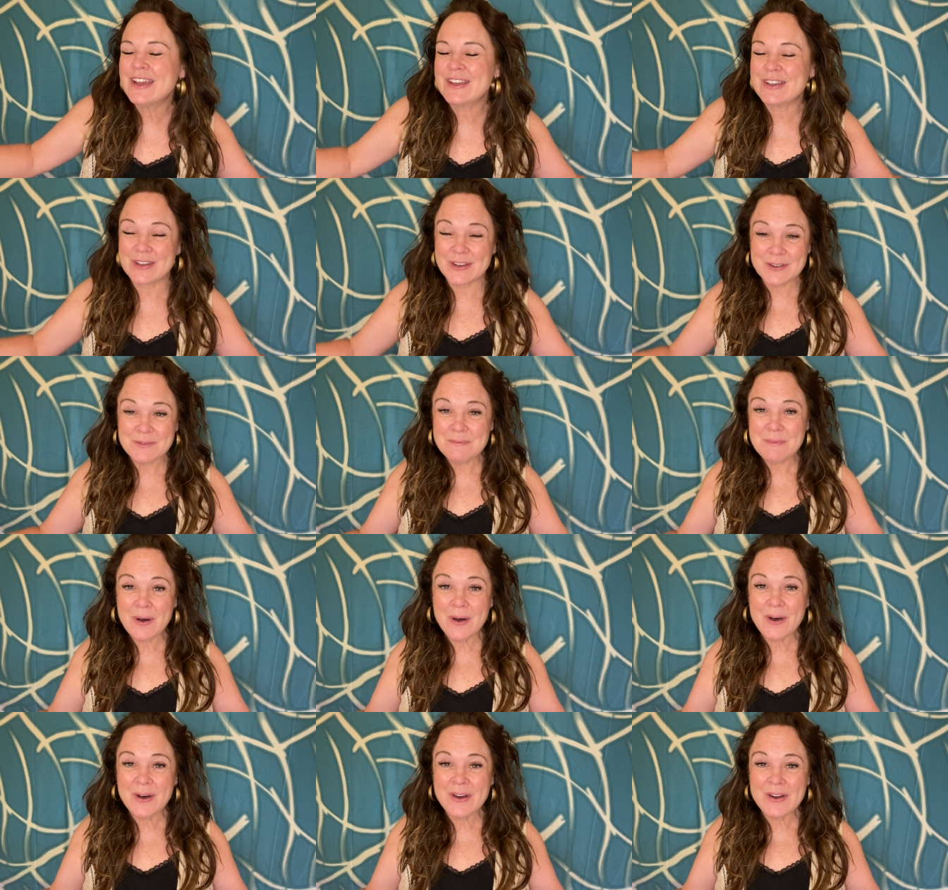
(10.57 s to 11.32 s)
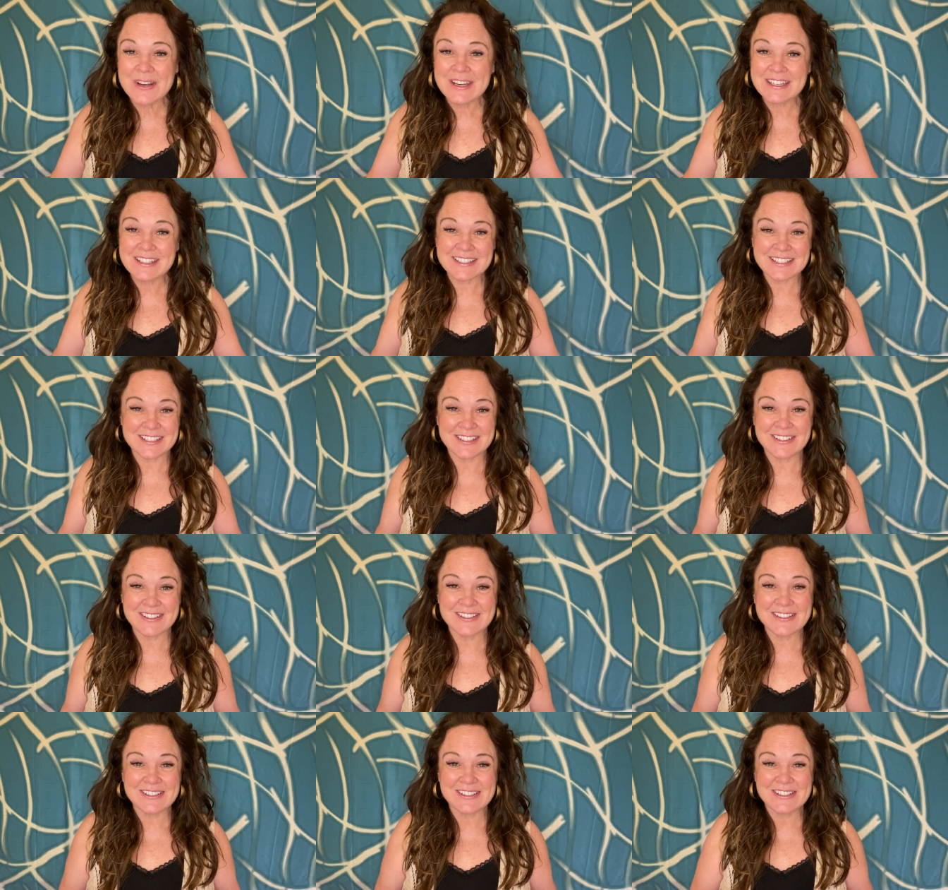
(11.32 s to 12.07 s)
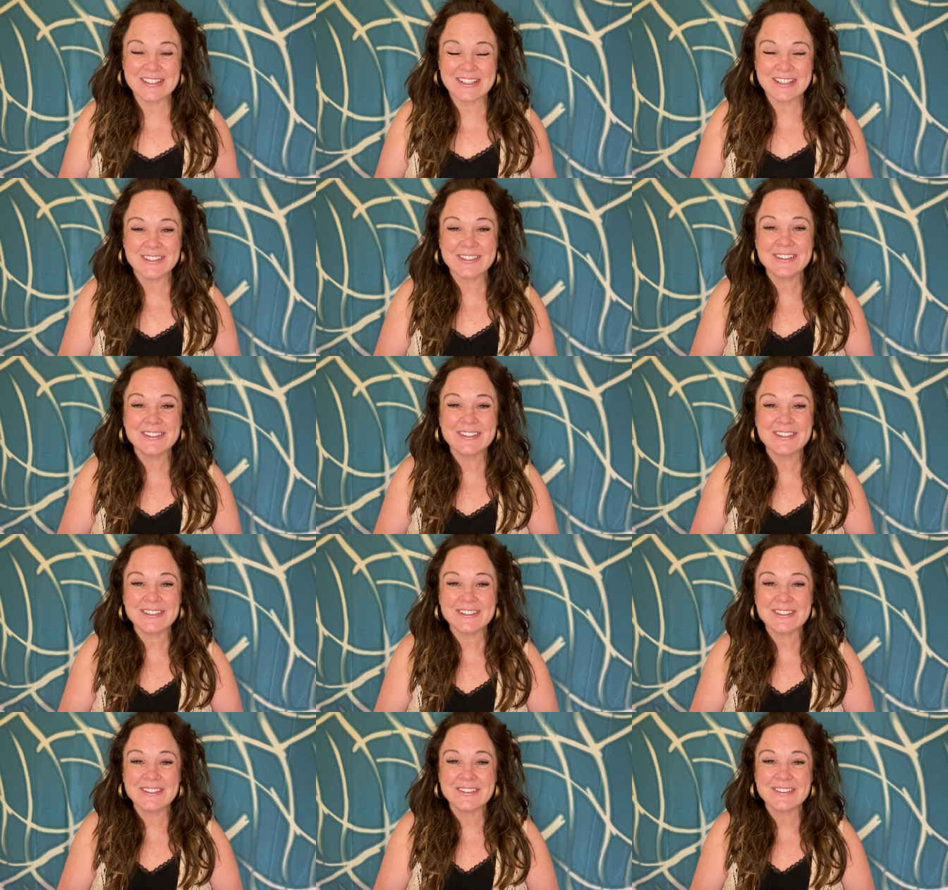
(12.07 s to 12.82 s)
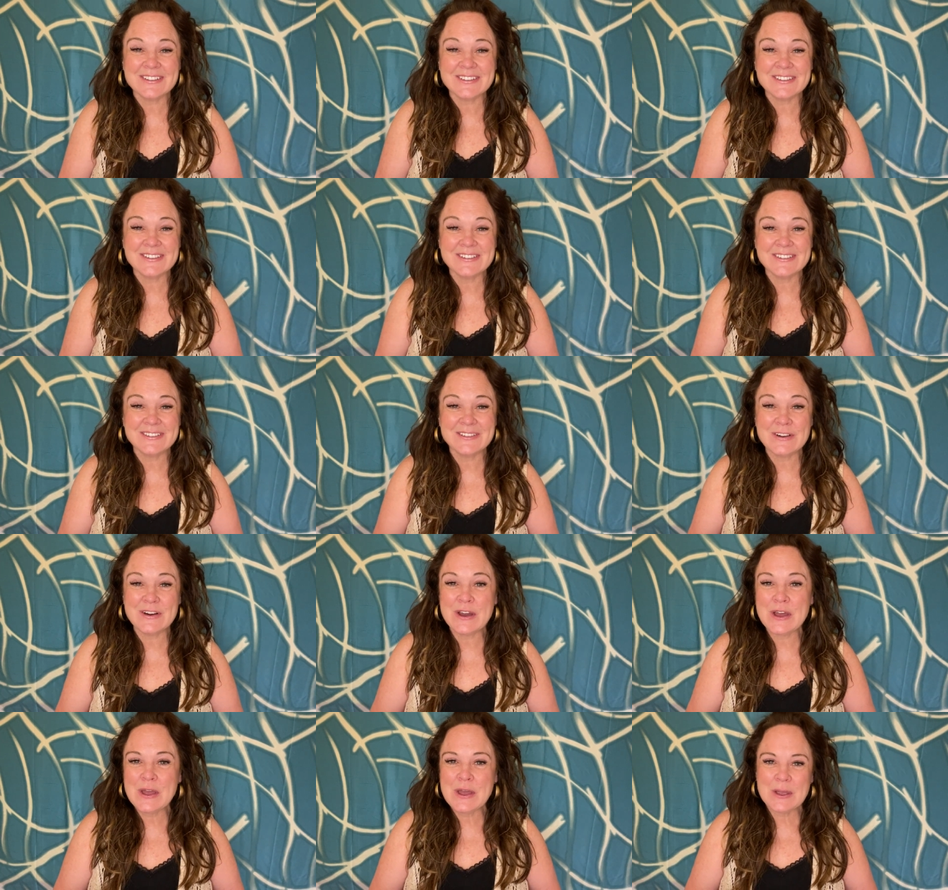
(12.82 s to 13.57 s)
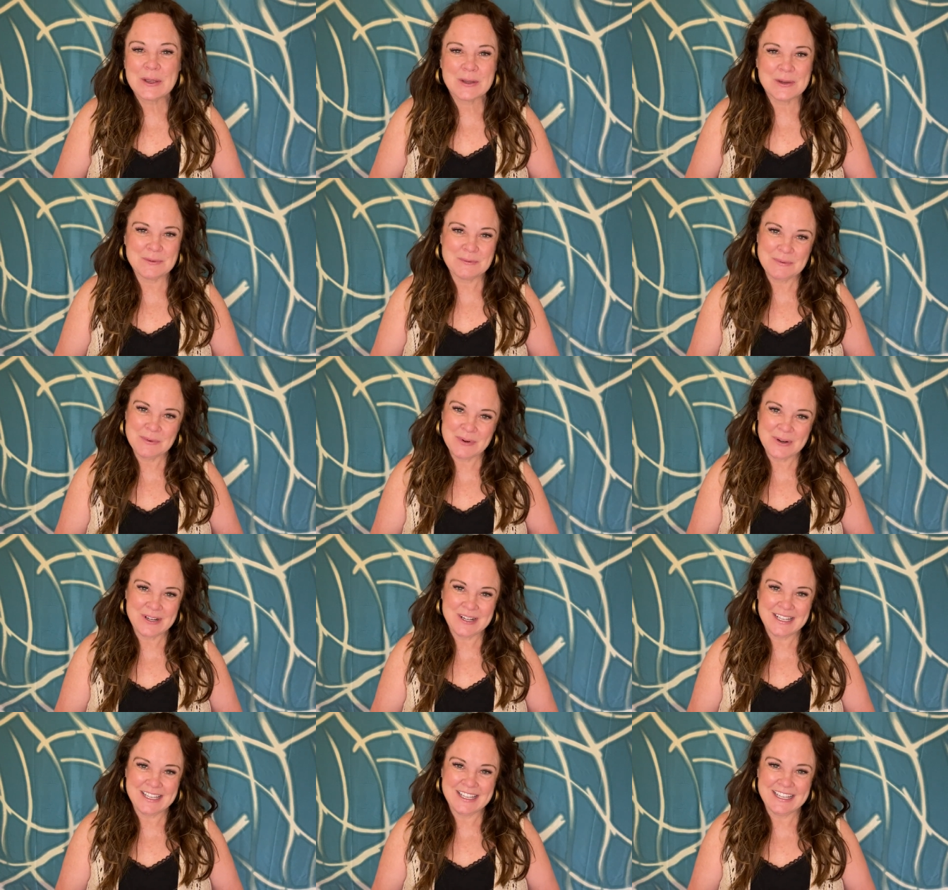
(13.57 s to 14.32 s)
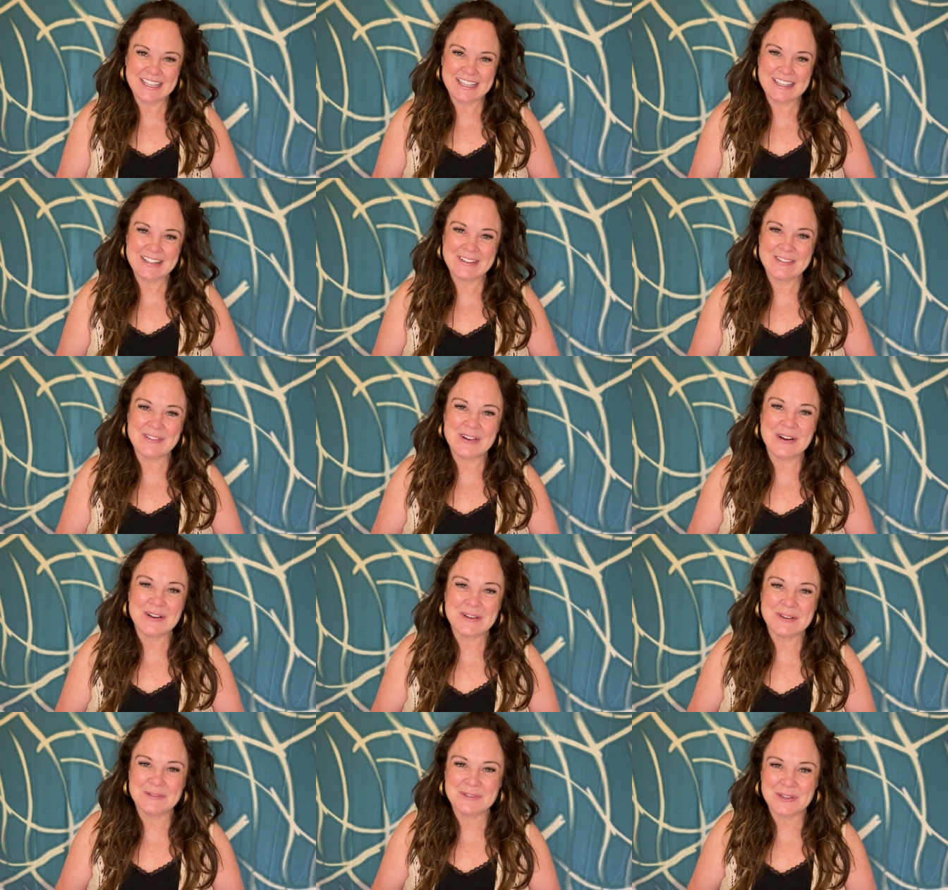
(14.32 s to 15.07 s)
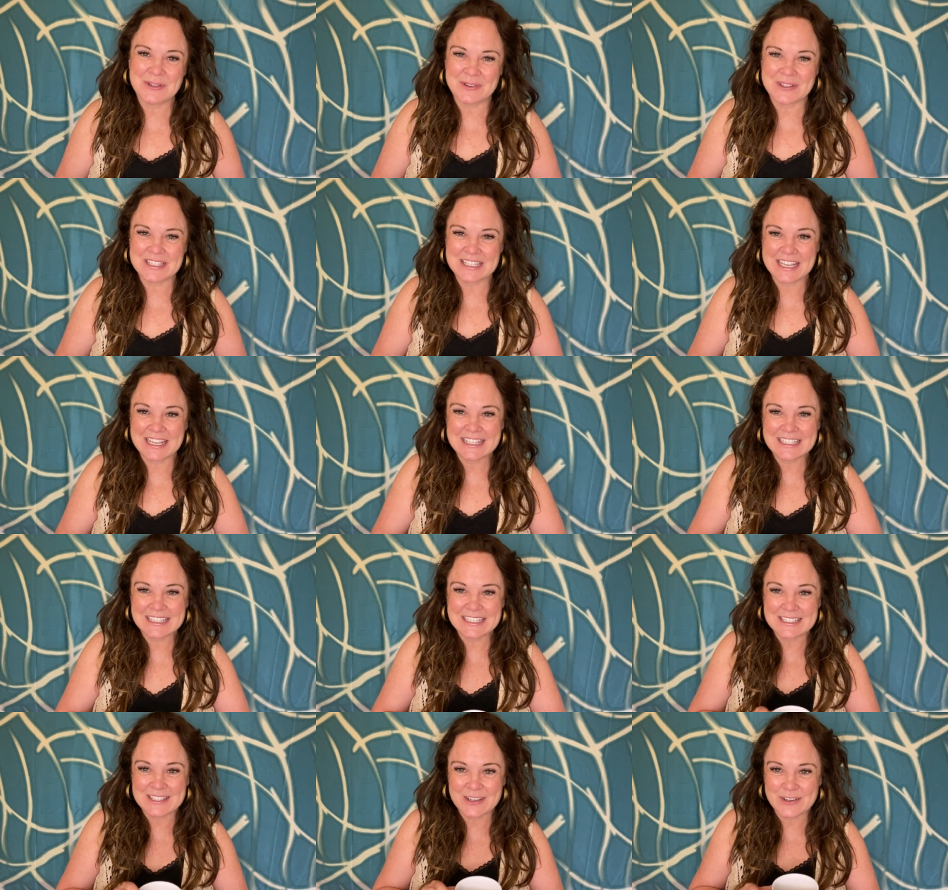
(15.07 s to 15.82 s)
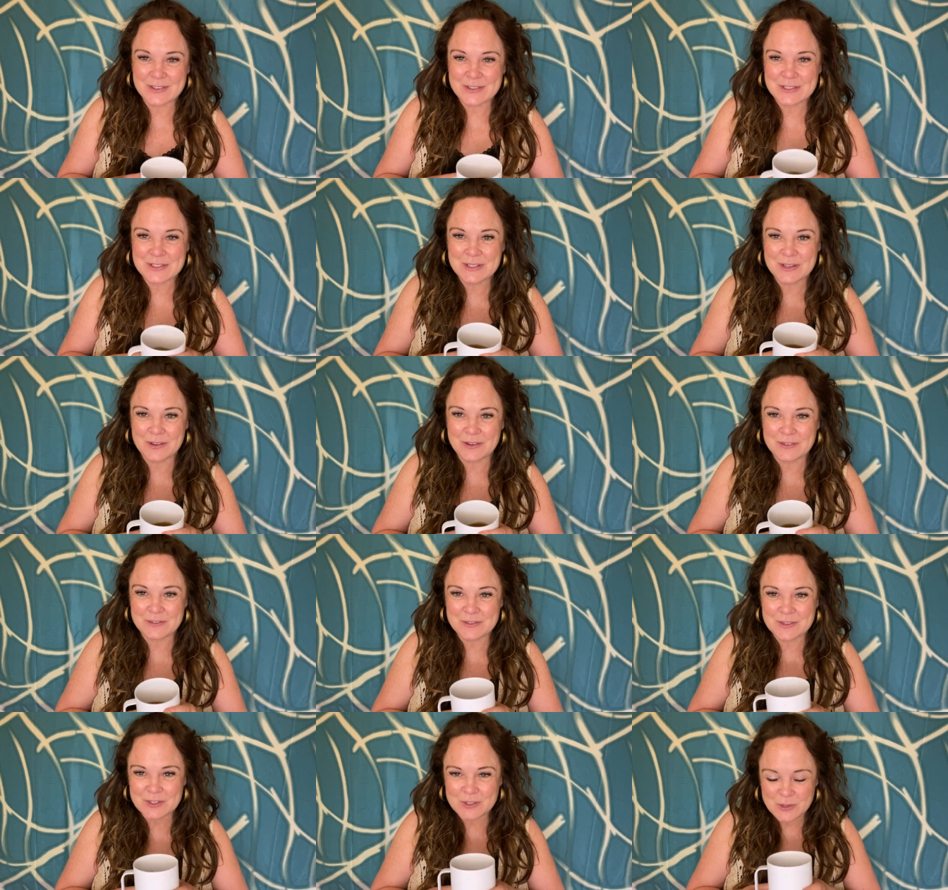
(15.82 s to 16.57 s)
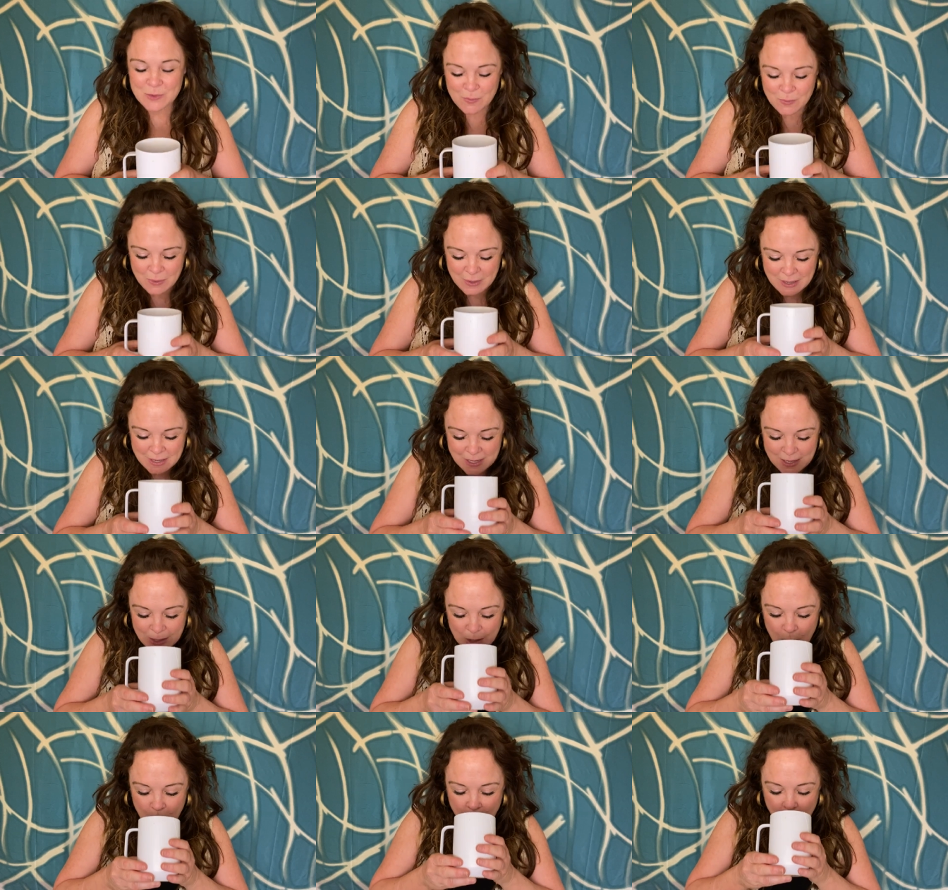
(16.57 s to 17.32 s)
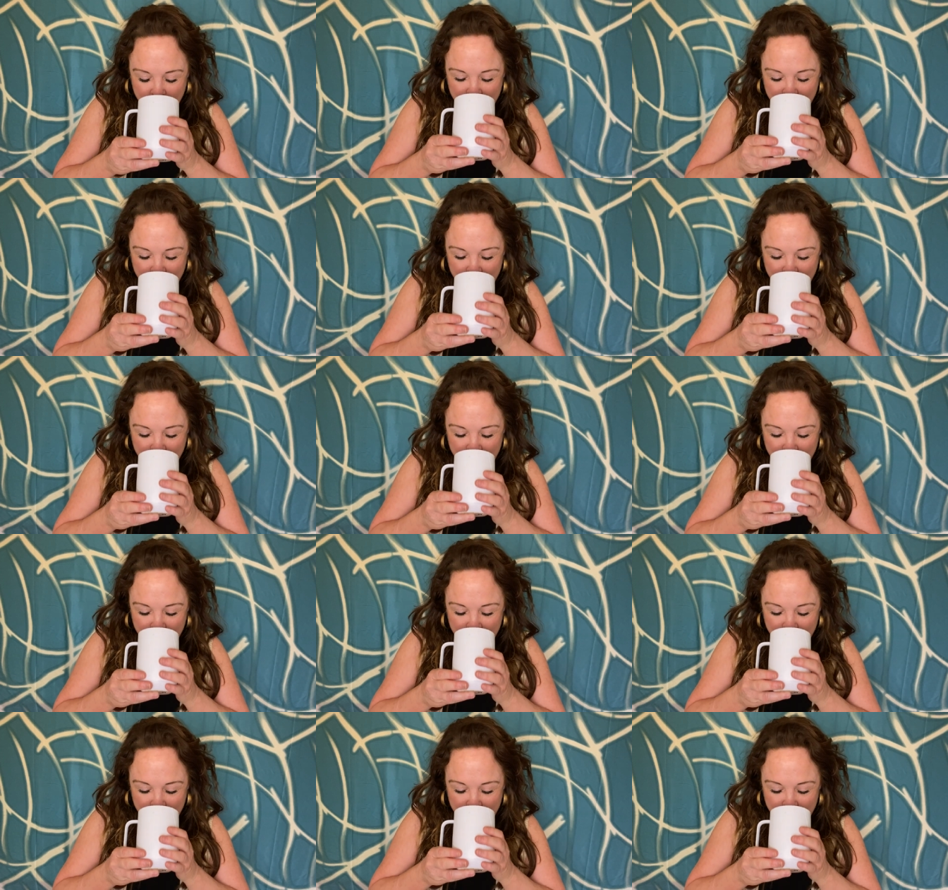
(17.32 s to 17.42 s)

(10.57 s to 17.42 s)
Good morning to you. Good morning. Welcome to a daily dose of joy.